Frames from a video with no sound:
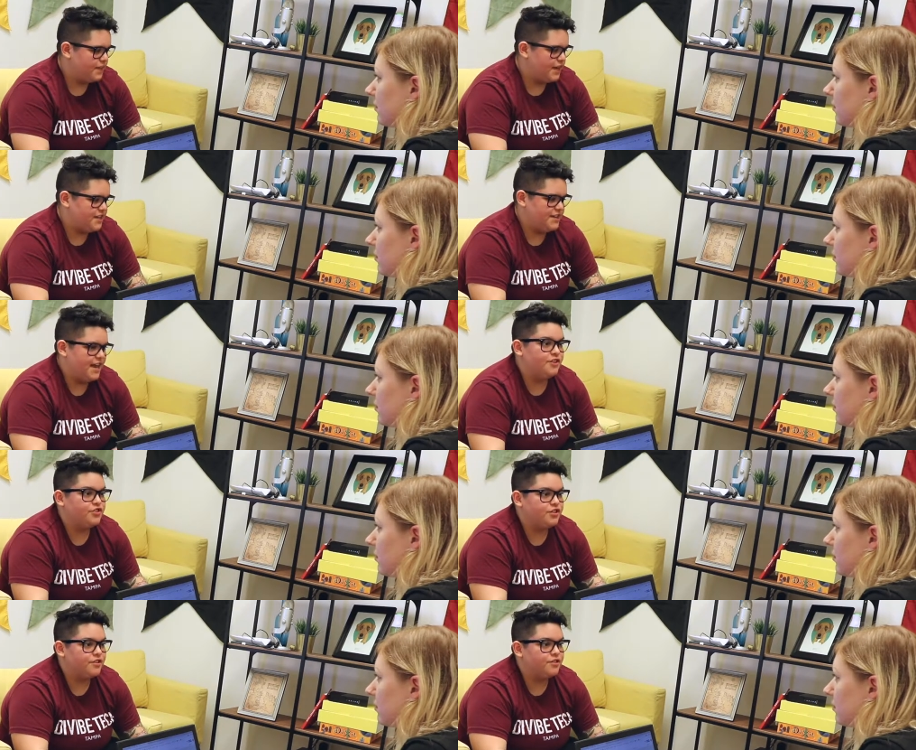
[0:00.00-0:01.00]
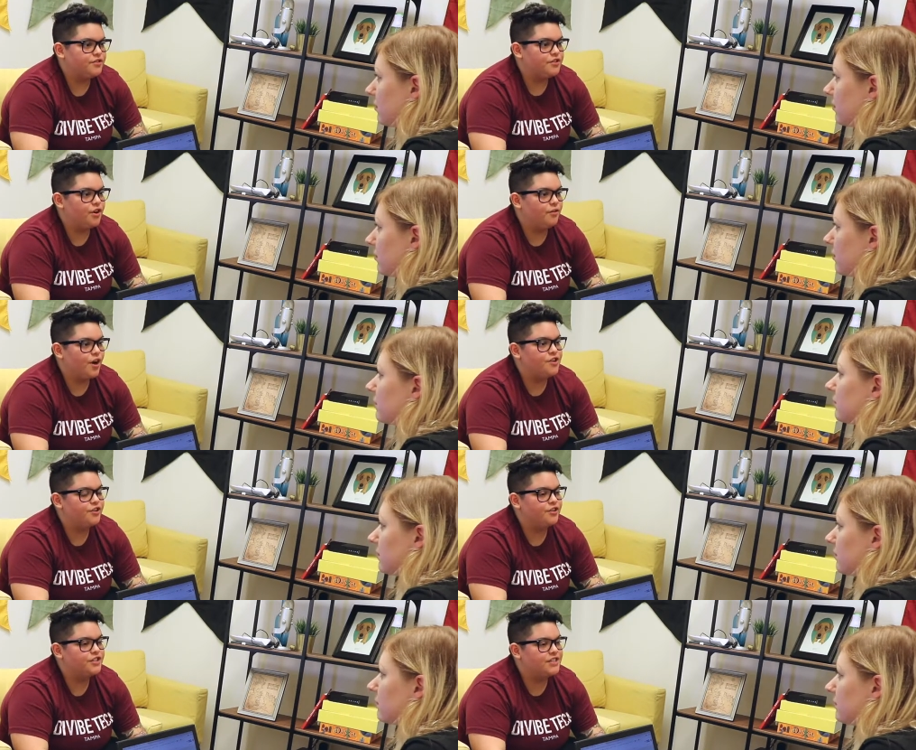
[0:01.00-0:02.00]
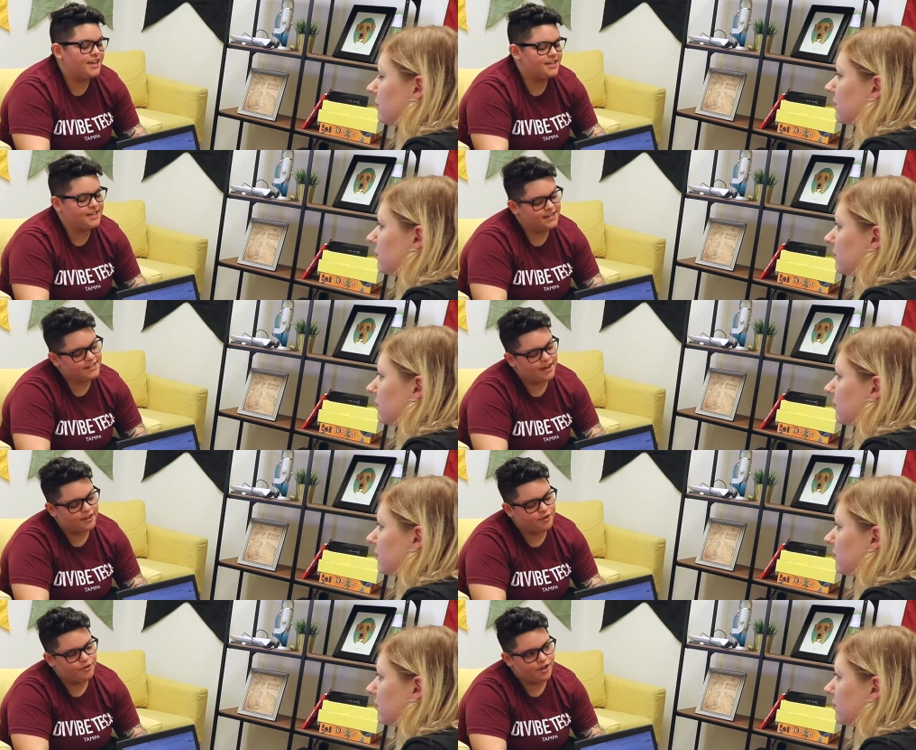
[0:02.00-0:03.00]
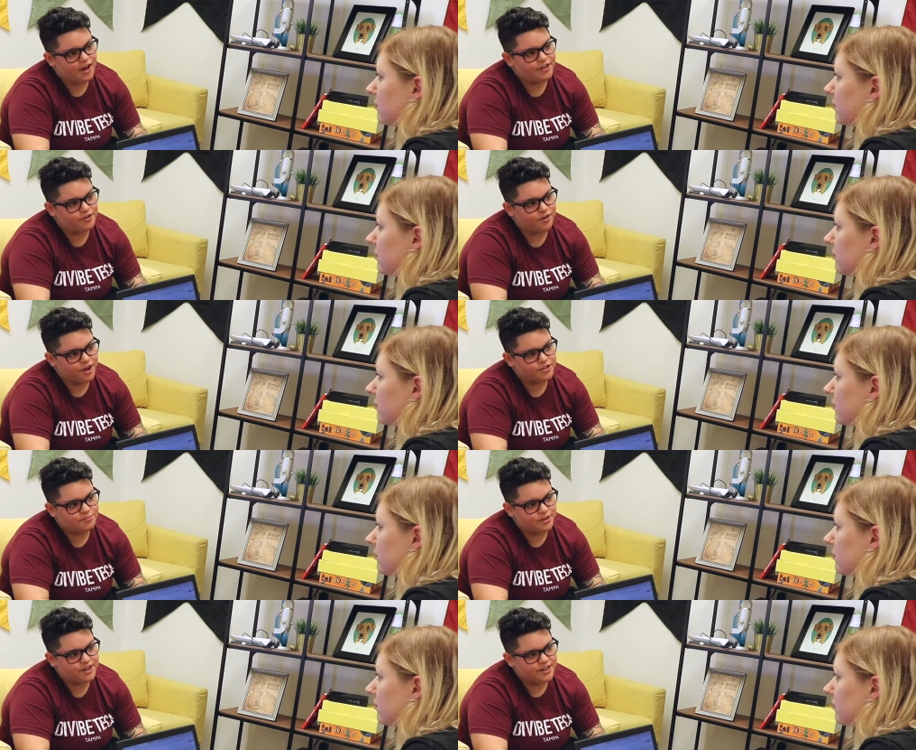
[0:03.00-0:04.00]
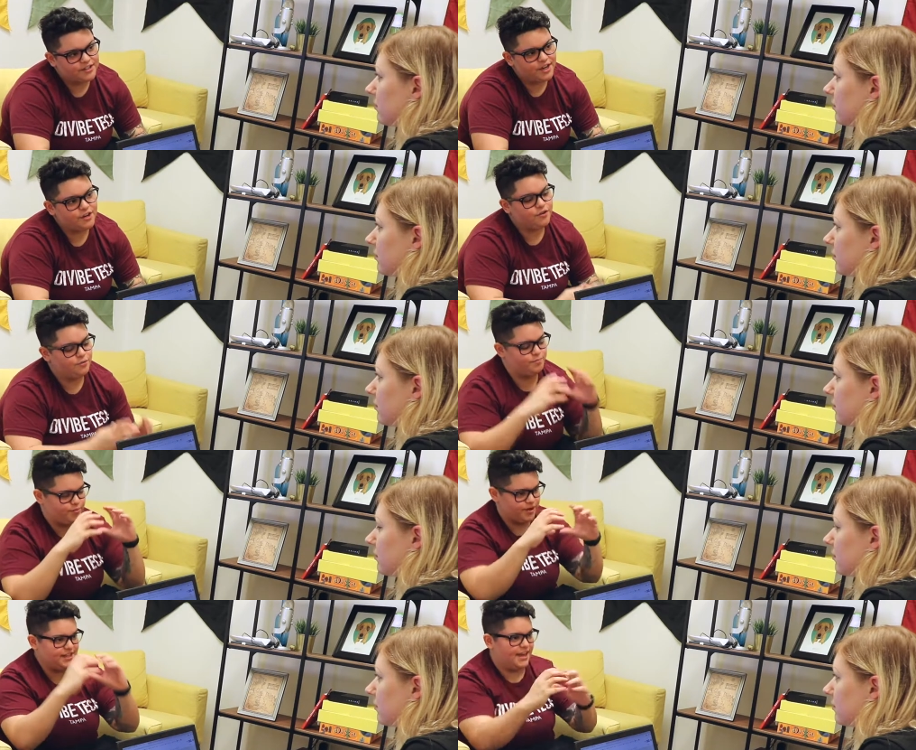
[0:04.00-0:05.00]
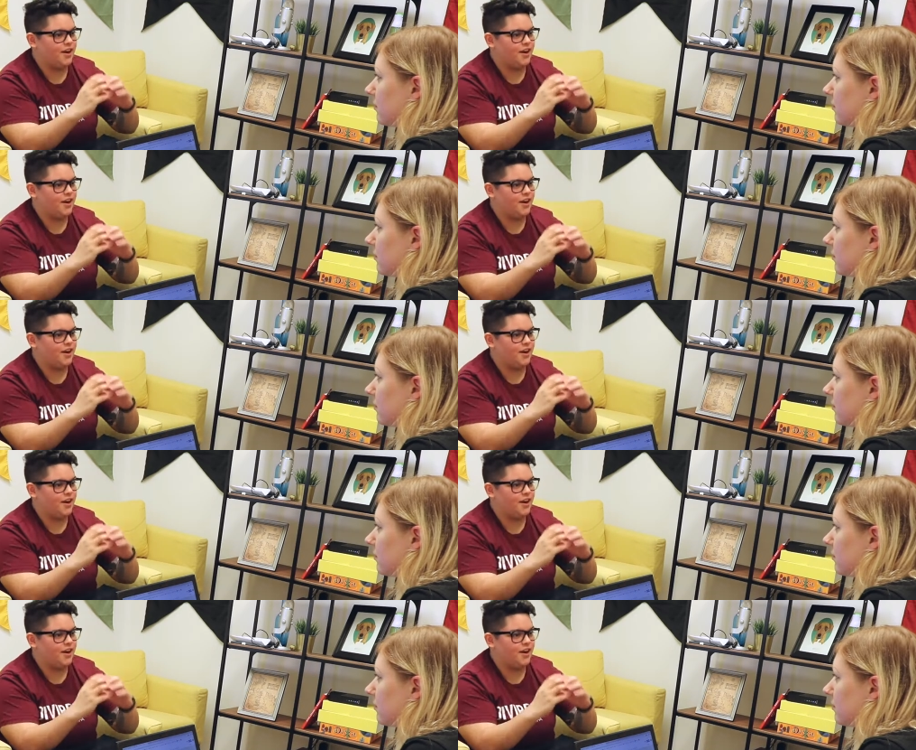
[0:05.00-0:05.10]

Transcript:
Speaker 1: Engaging. So understanding exactly who their ideal customer is and putting that